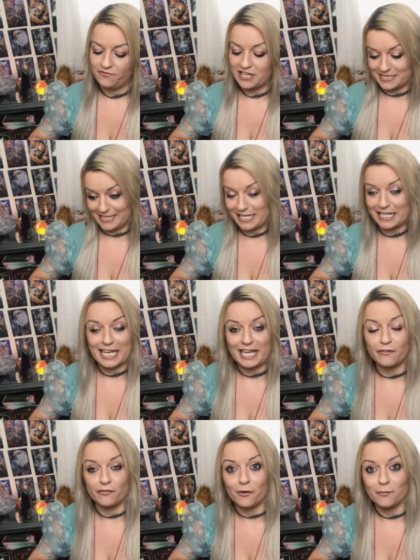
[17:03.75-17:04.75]

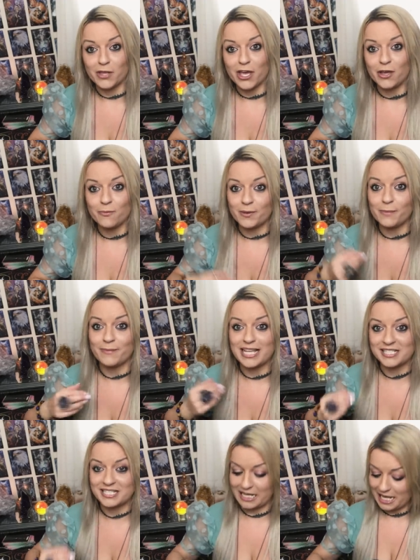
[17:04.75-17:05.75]
physically from you, but
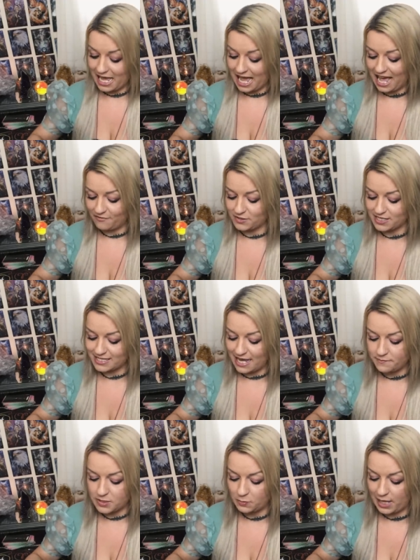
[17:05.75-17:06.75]
mentally I haven't
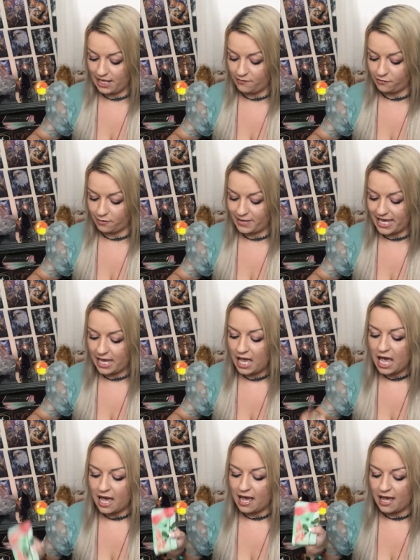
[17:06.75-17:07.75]
stepped away from it.
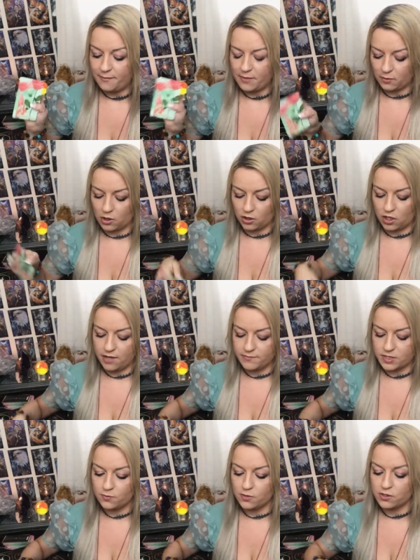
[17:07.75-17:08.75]
Um, I'm going to come
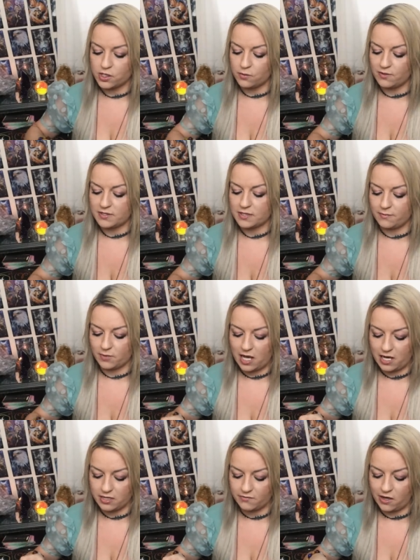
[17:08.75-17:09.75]
towards you with some
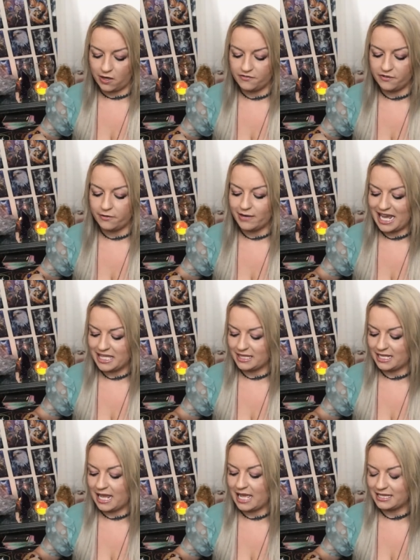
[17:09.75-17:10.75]
kind of offer in
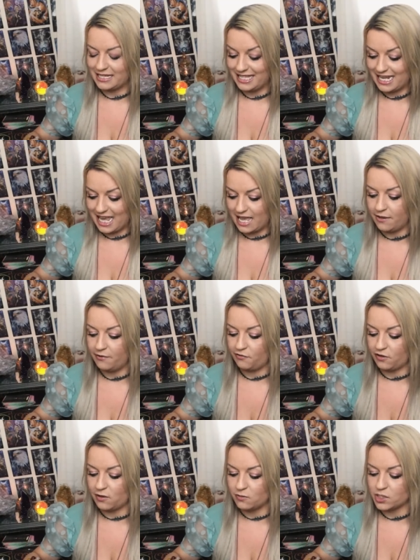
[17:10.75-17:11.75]
the near
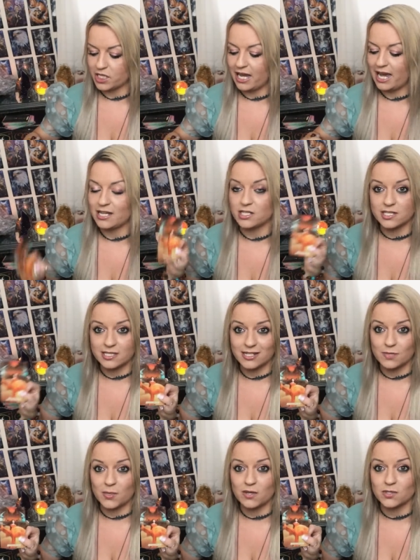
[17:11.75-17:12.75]
future. I just
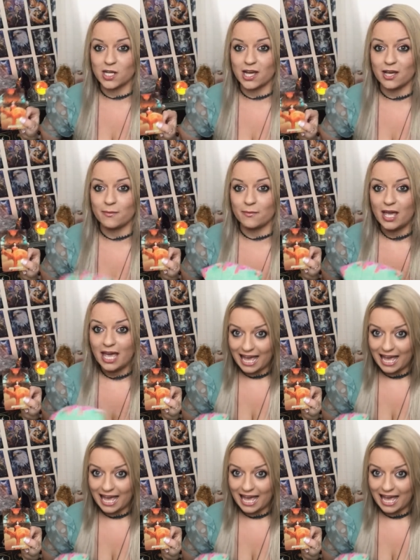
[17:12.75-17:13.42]
need a bit of time